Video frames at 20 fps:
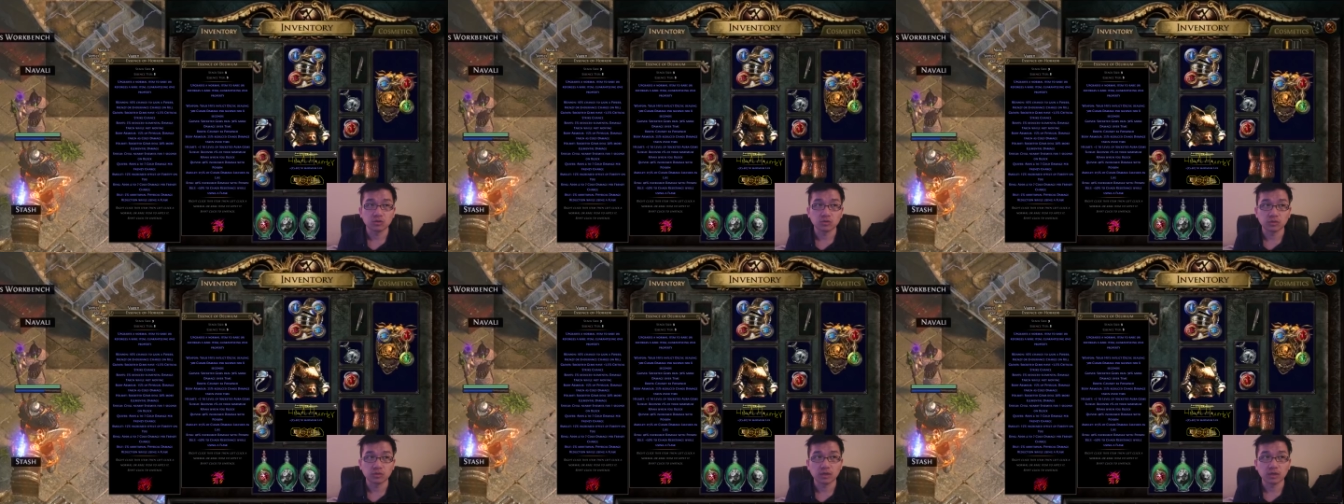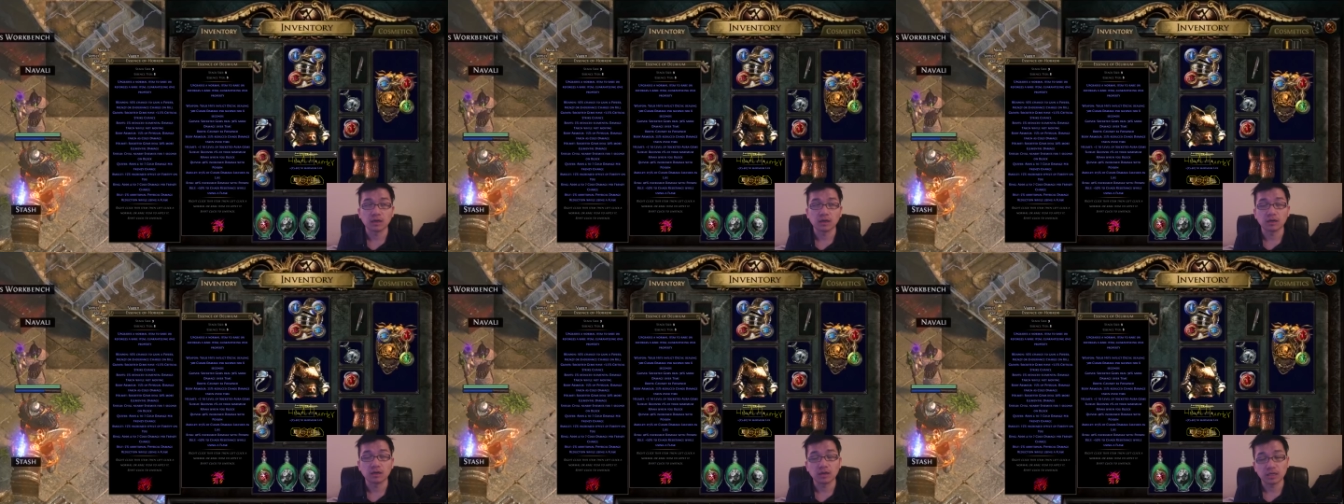to
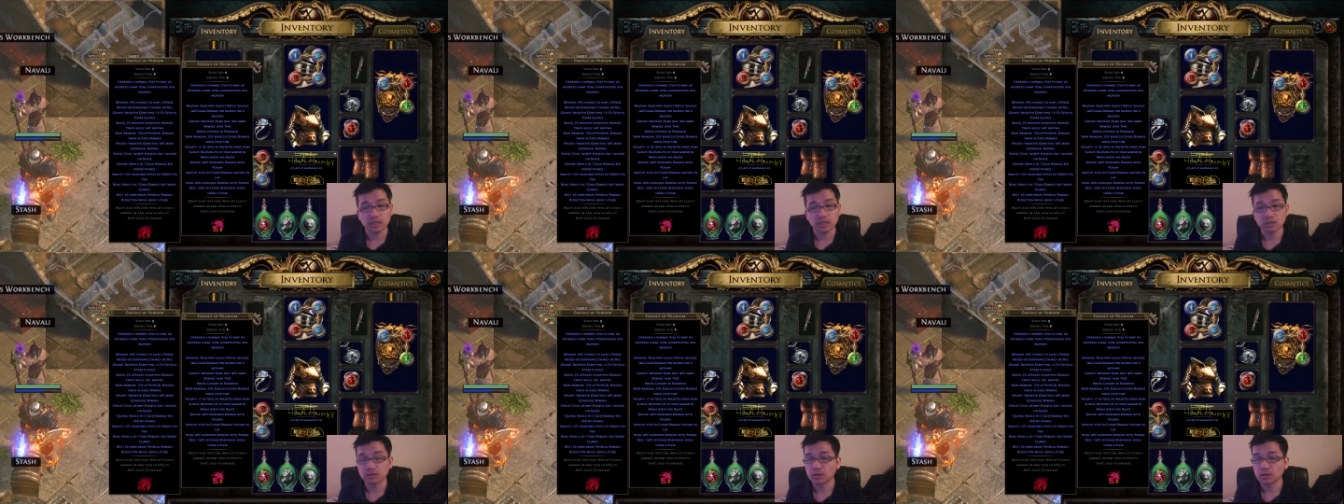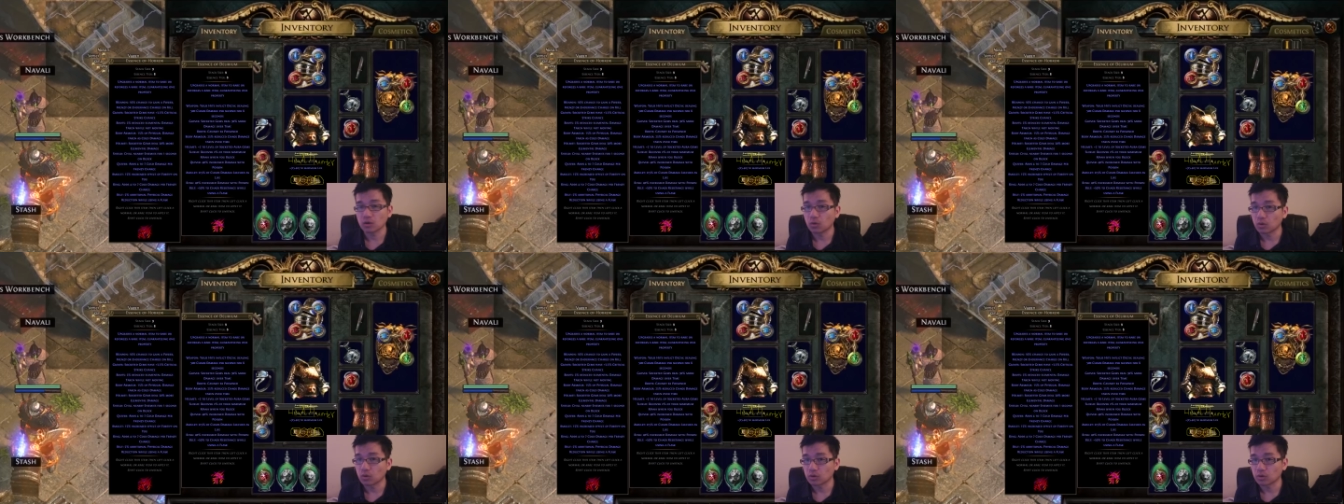the
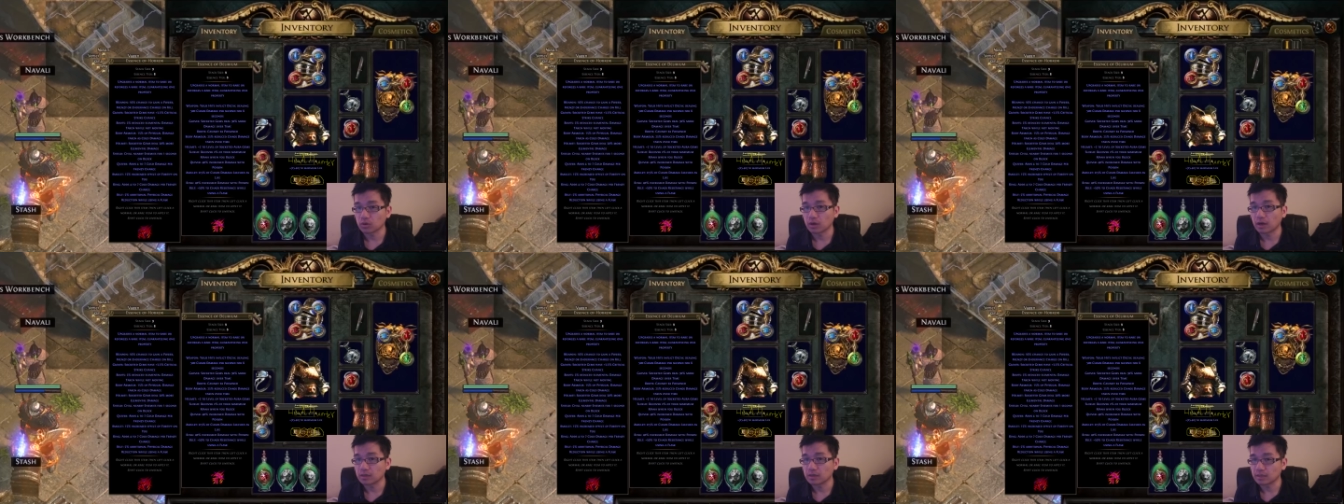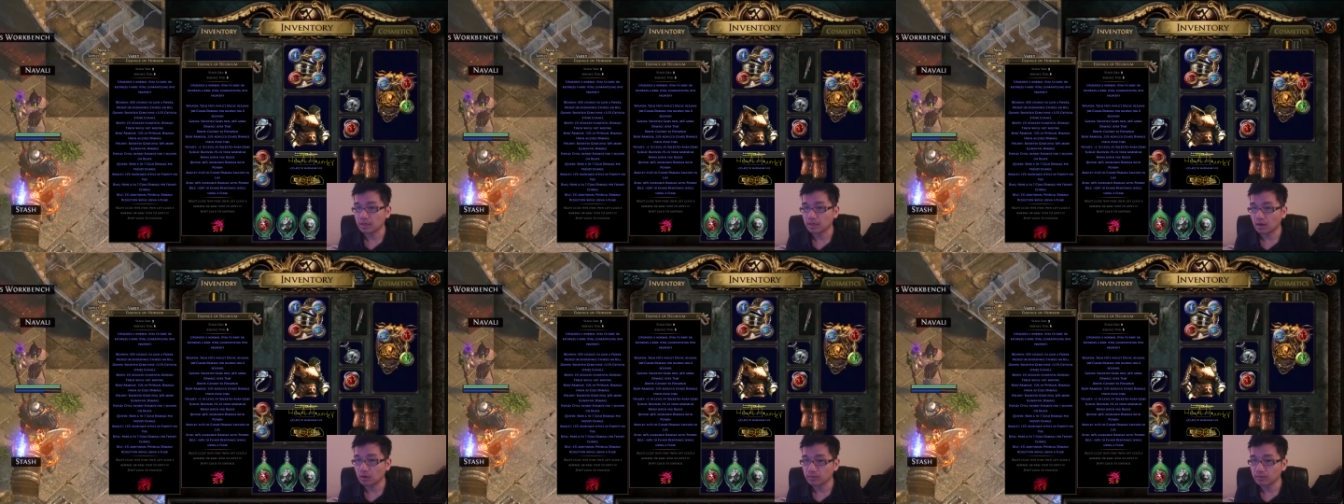essence of horror
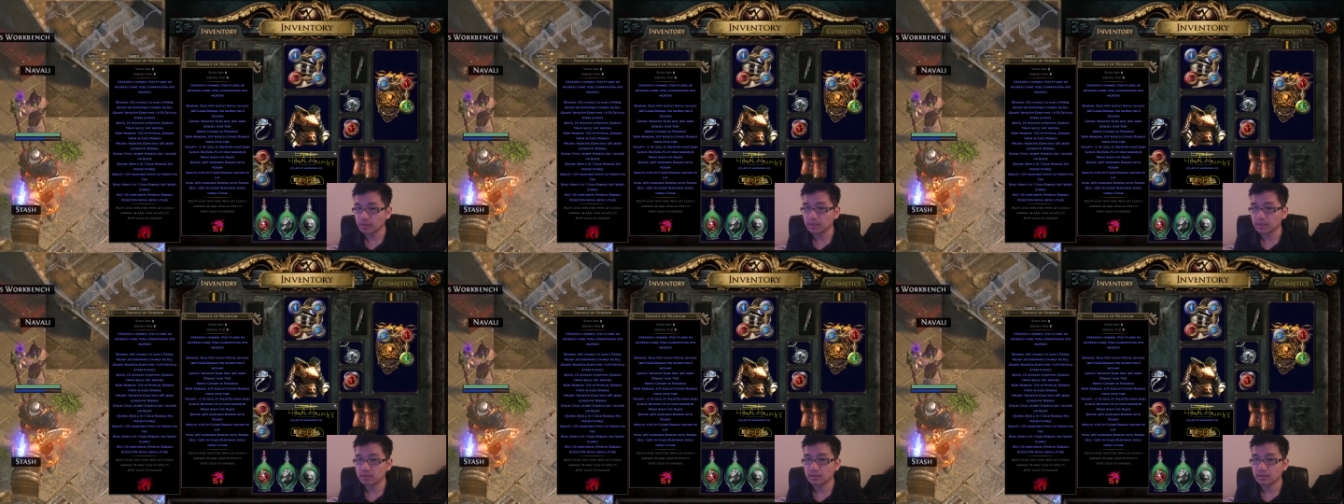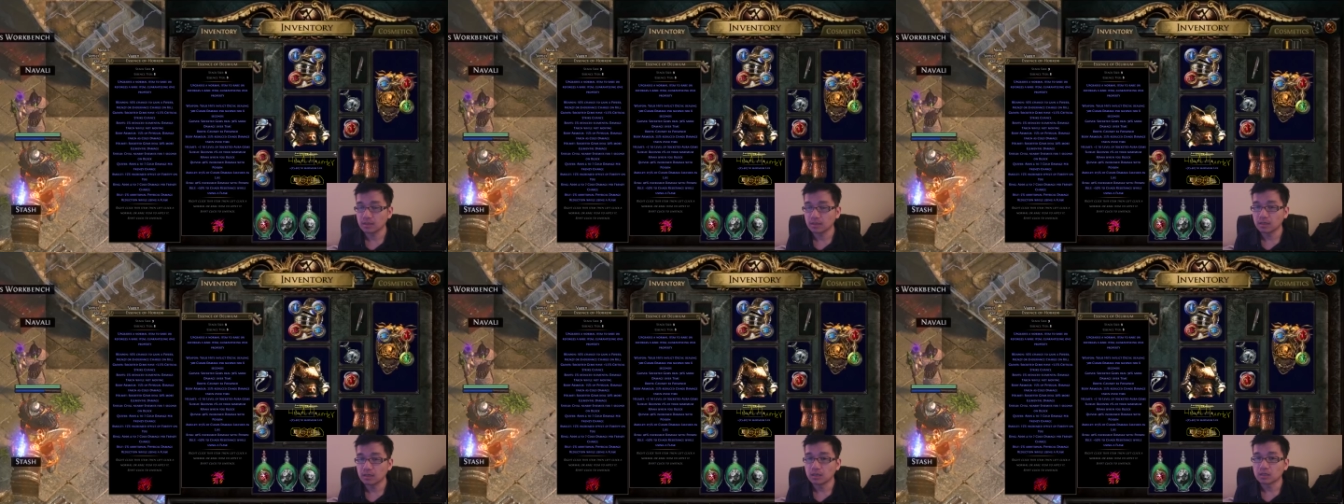on a
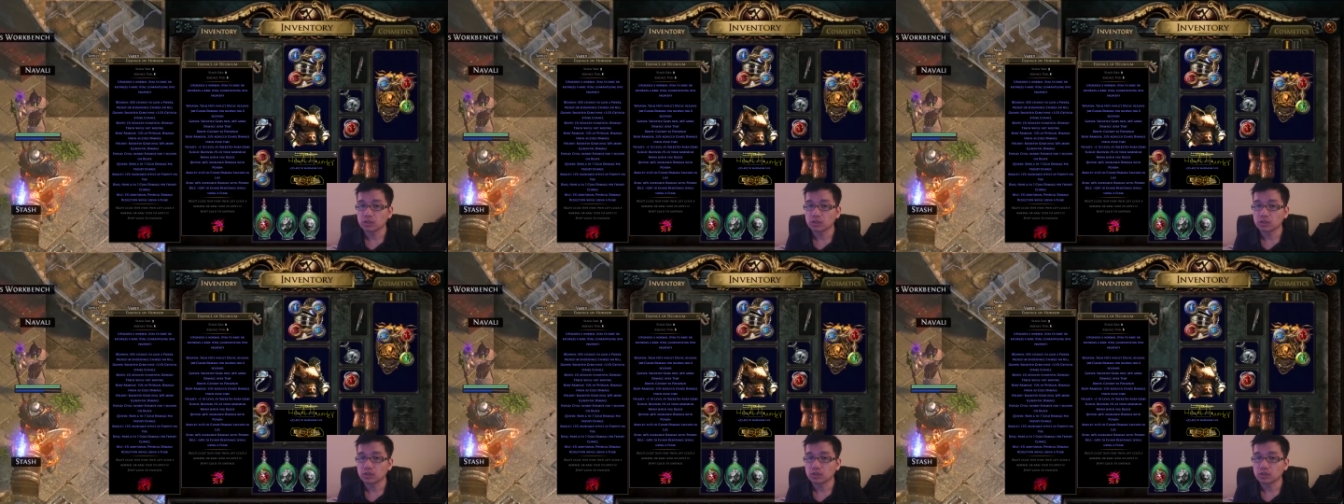helmet.